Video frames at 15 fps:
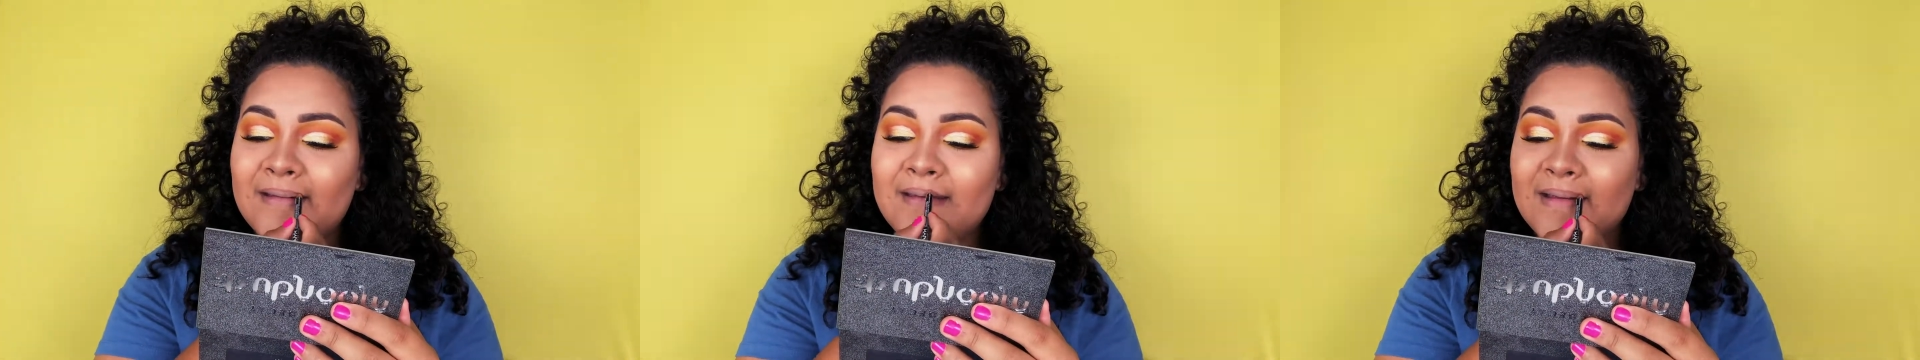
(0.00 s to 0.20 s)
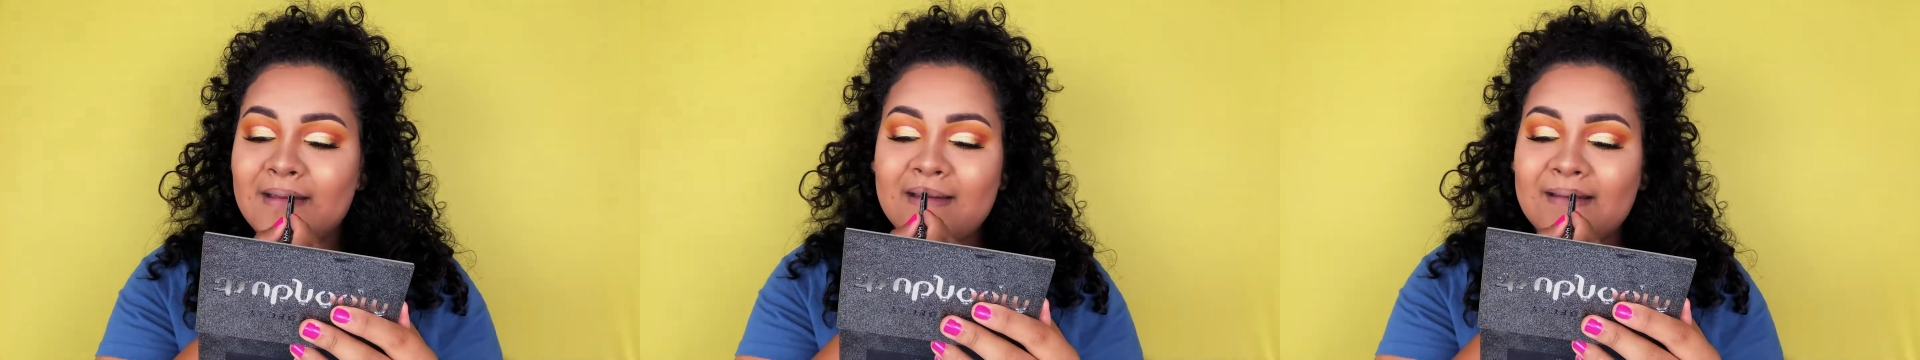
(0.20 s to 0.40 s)

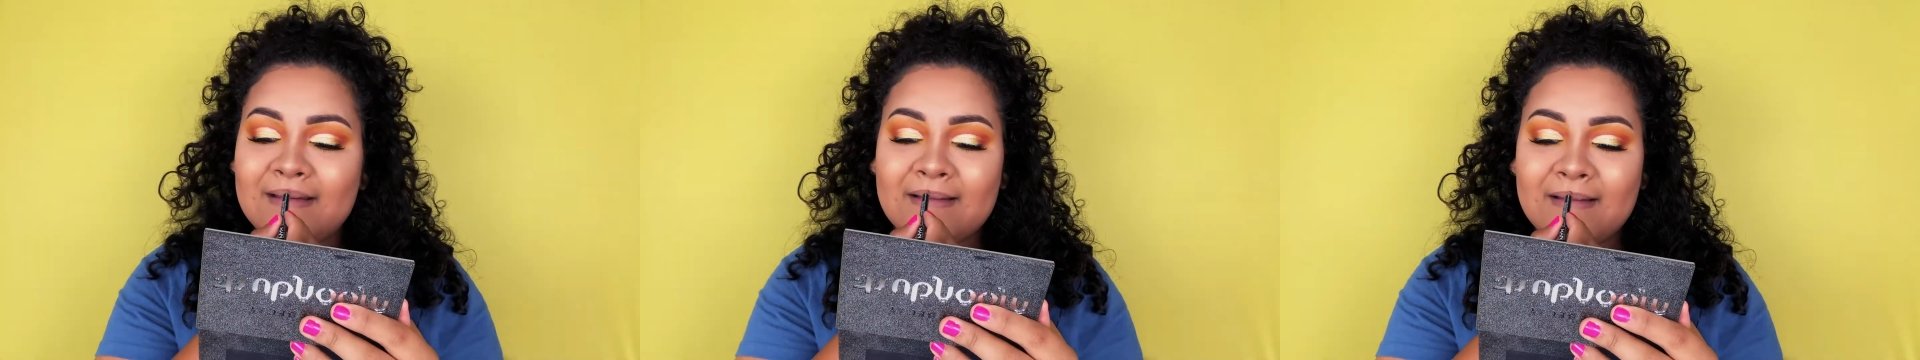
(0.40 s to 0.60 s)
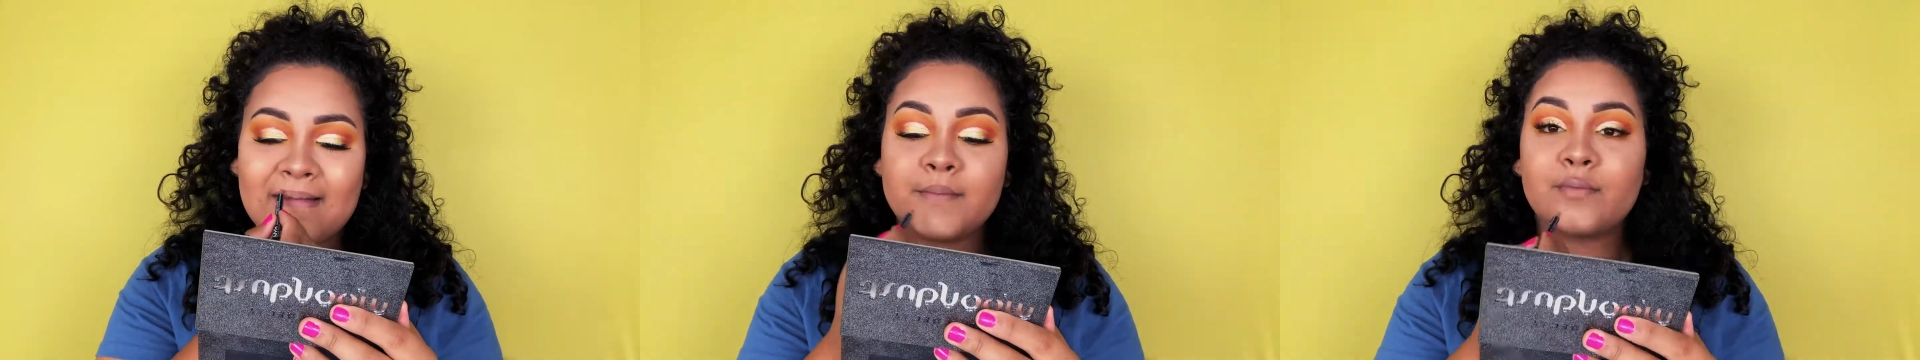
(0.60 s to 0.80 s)
and that's the
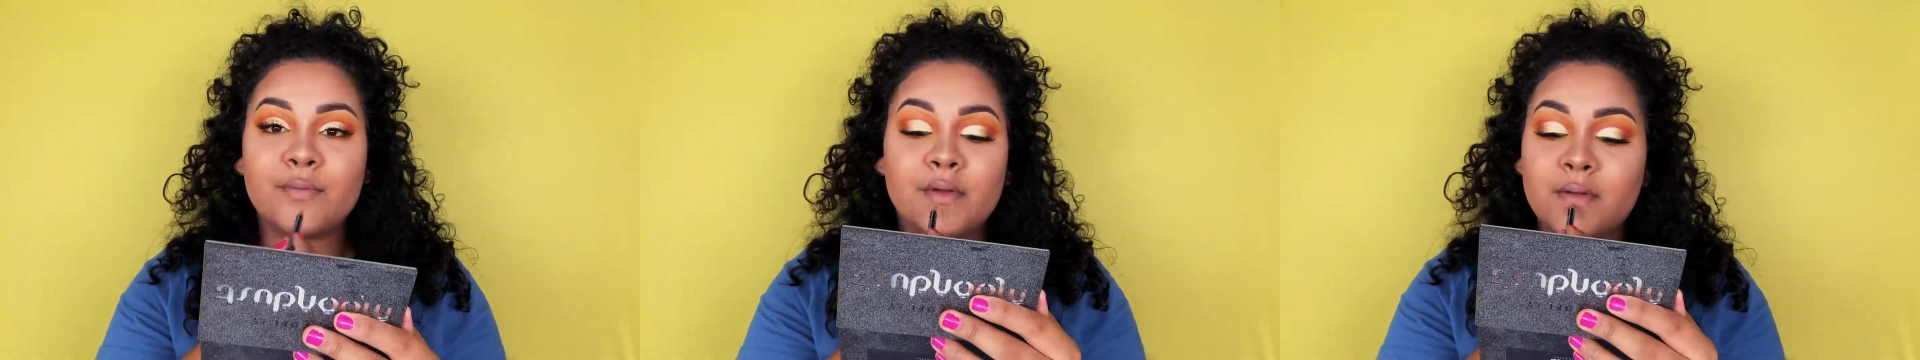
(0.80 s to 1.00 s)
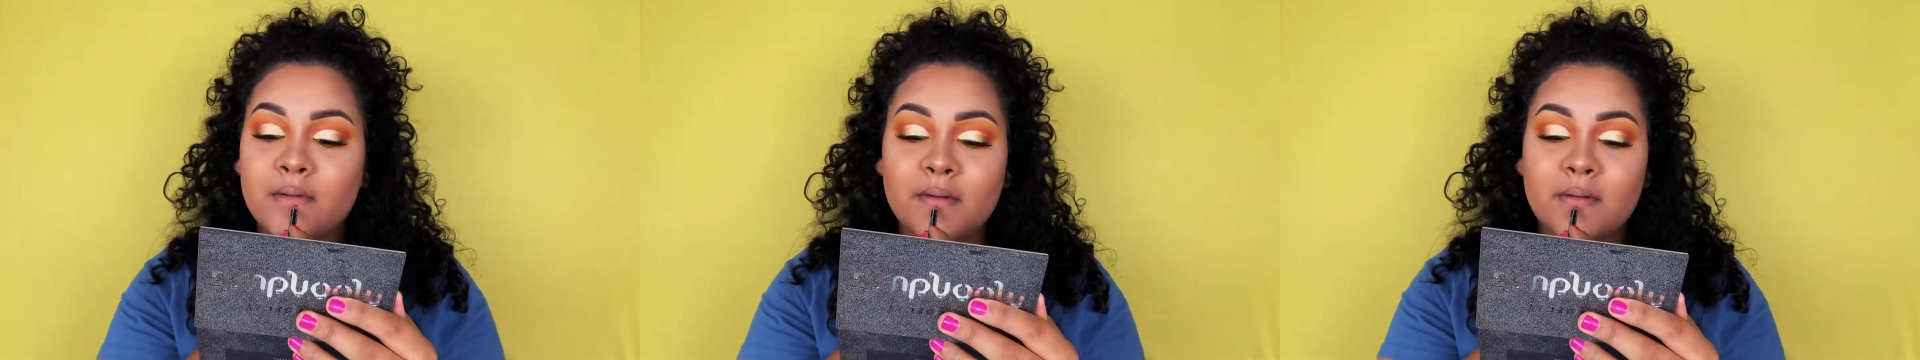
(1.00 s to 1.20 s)
NYX
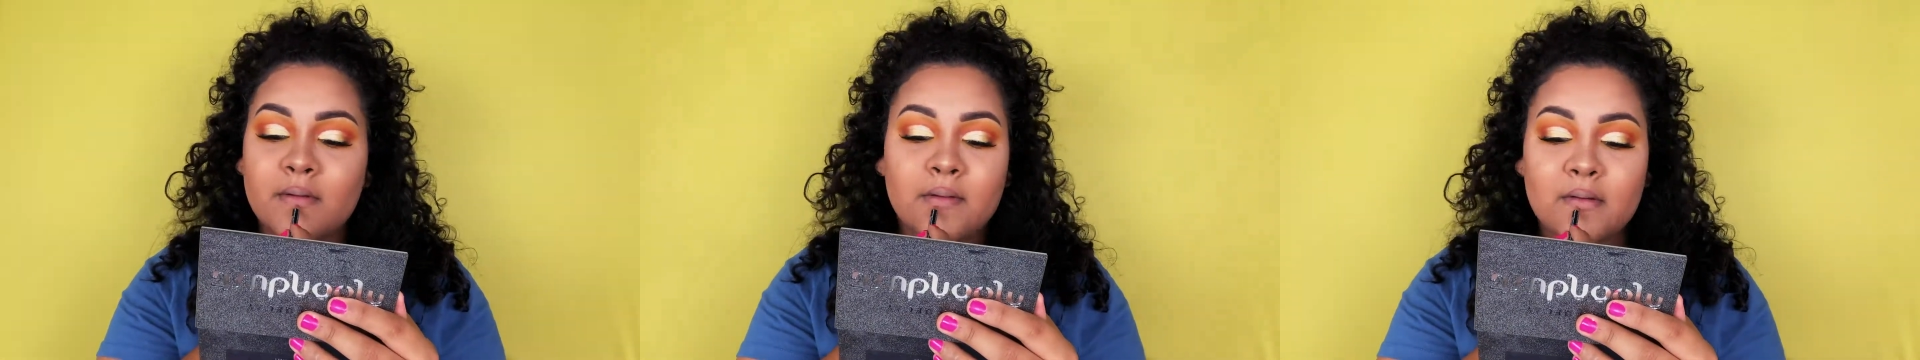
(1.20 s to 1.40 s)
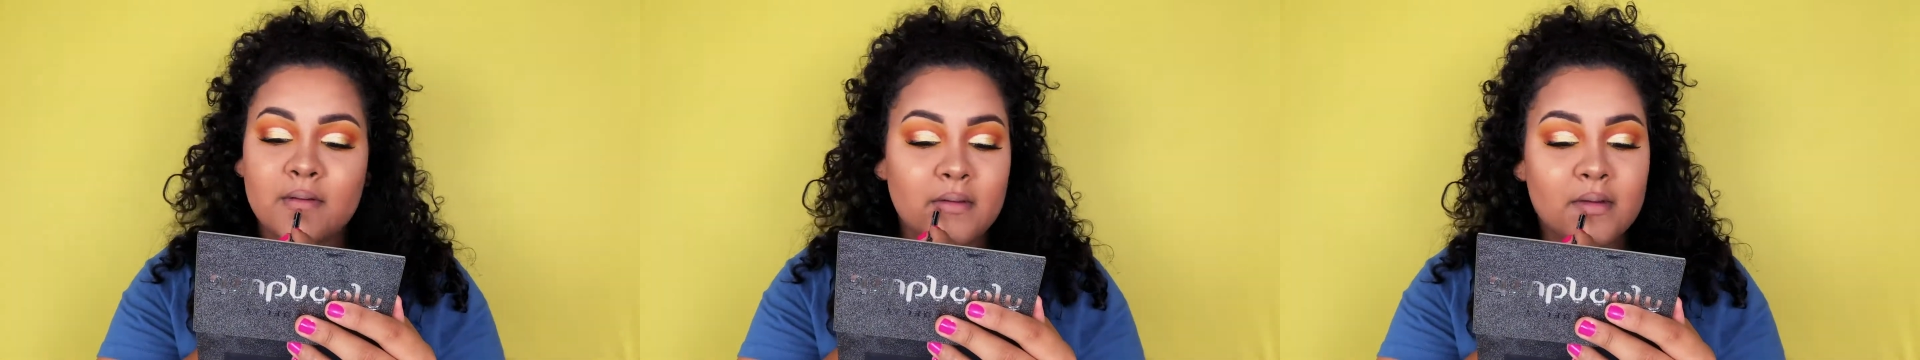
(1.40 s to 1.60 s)
Lip
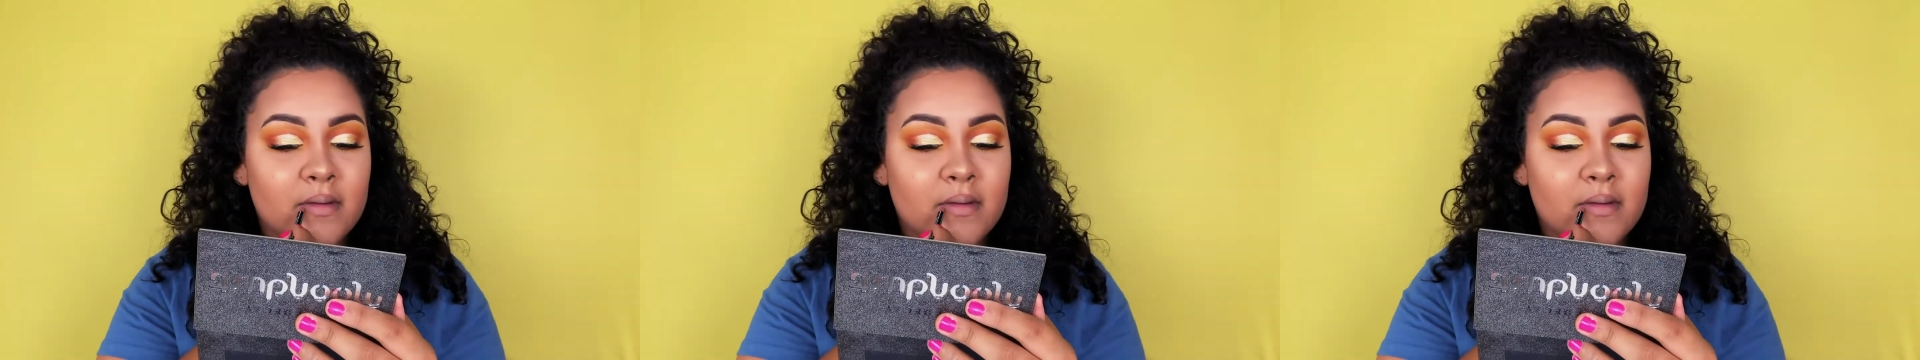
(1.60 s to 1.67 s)
Liner